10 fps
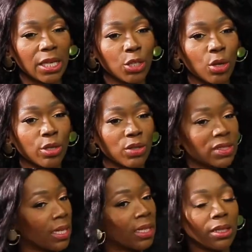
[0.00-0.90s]
you're
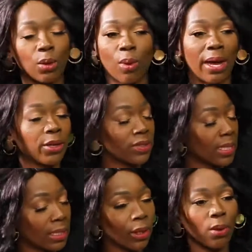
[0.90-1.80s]
singing in the
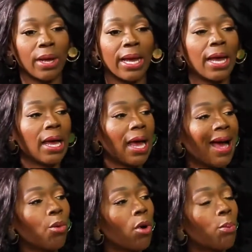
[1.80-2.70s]
choir,
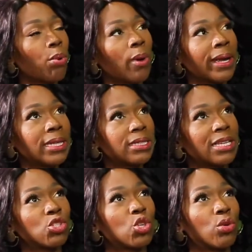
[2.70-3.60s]
at what point
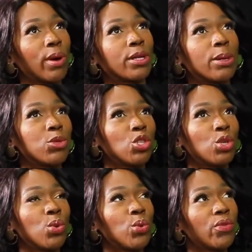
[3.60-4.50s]
as you're growing up do
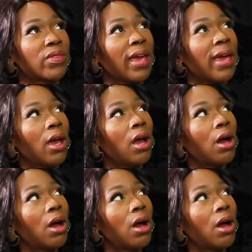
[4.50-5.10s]
you say,